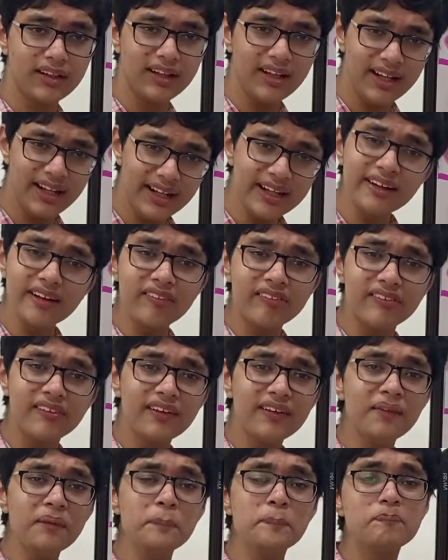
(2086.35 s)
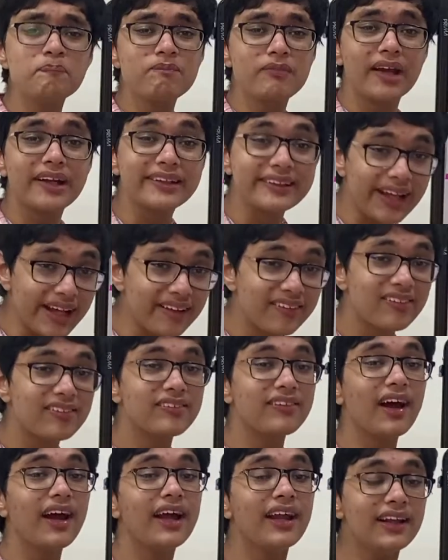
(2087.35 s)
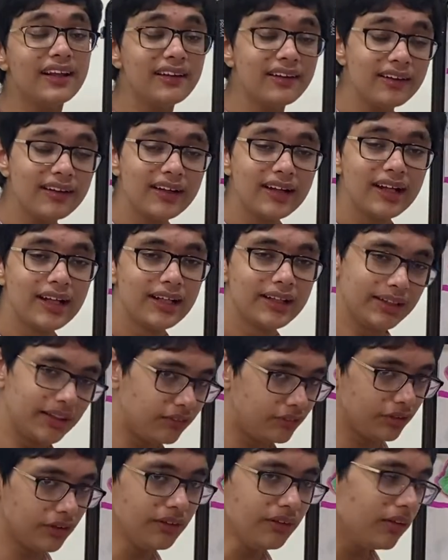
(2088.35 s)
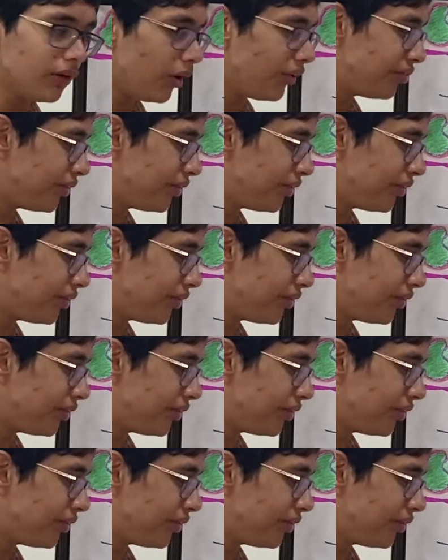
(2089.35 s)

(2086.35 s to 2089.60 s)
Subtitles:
it is the textile region of